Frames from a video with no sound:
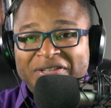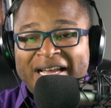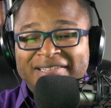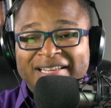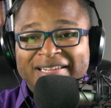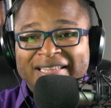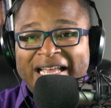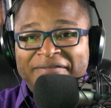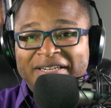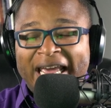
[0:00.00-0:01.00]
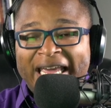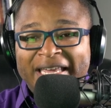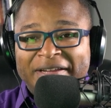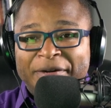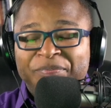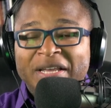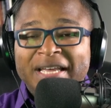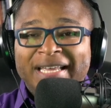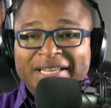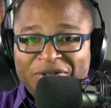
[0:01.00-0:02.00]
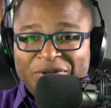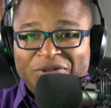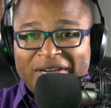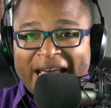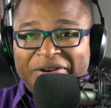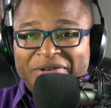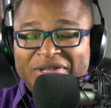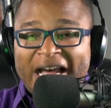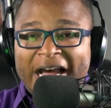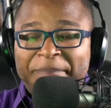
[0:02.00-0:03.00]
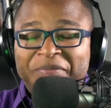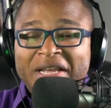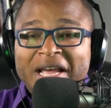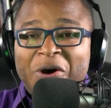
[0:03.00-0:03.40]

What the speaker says: That's at 11 a.m. Eastern Standard Time.